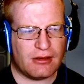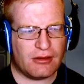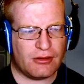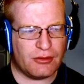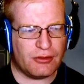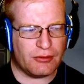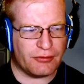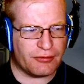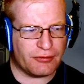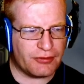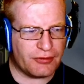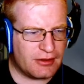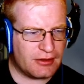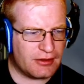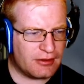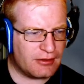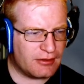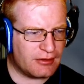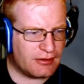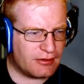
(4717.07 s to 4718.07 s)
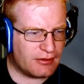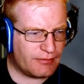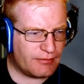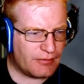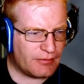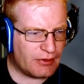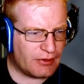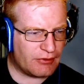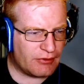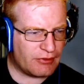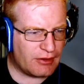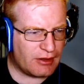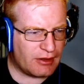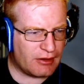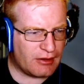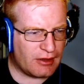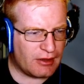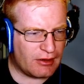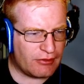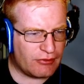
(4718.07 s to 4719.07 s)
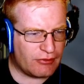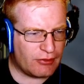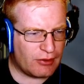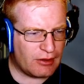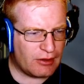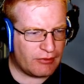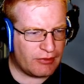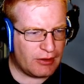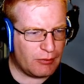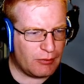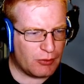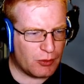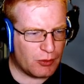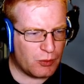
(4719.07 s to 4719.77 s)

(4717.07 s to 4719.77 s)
Oof. I'll say, okay, so if he were